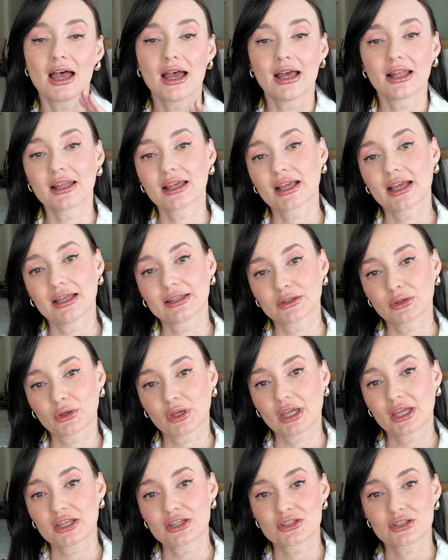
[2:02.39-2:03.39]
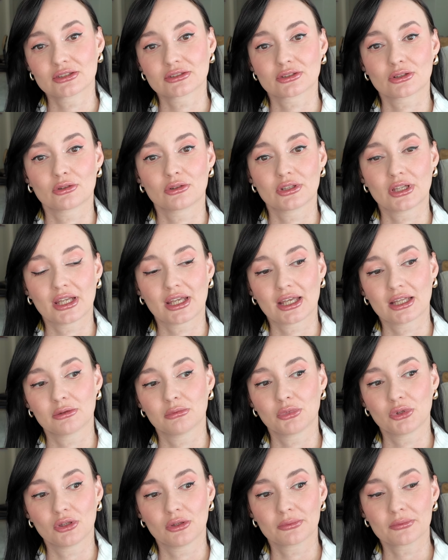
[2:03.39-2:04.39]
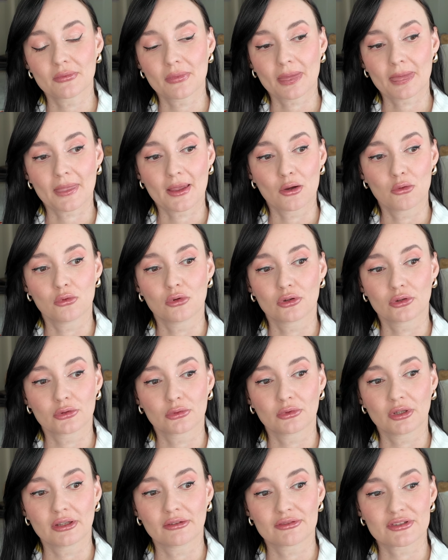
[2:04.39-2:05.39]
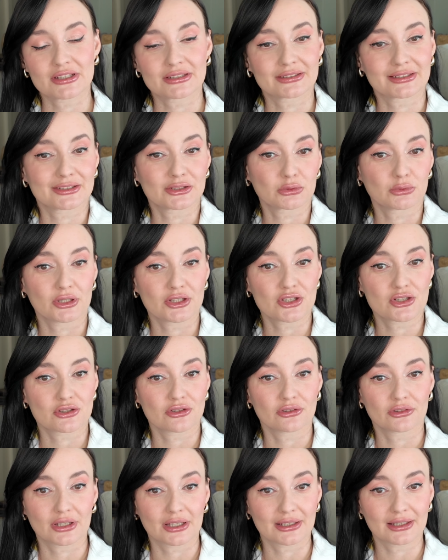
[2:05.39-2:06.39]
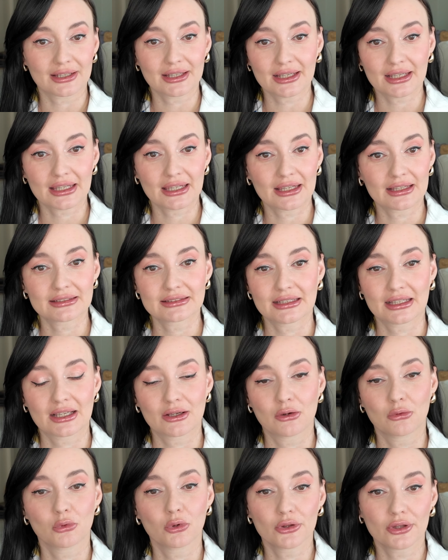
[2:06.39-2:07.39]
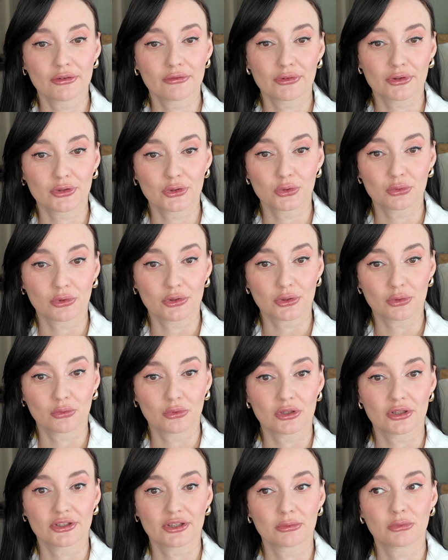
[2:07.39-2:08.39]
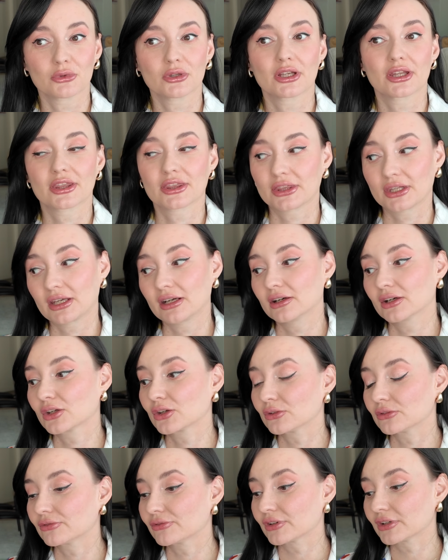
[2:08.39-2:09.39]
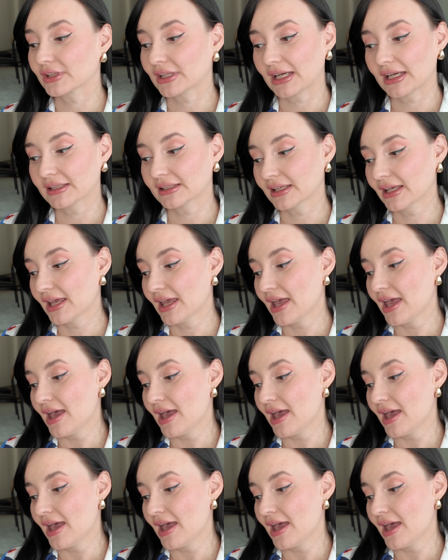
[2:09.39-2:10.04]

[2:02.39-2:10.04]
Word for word: elegant occasions, or they can be worn with just a sweatshirt and leggings, like whatever you want to wear them with, they are good for that.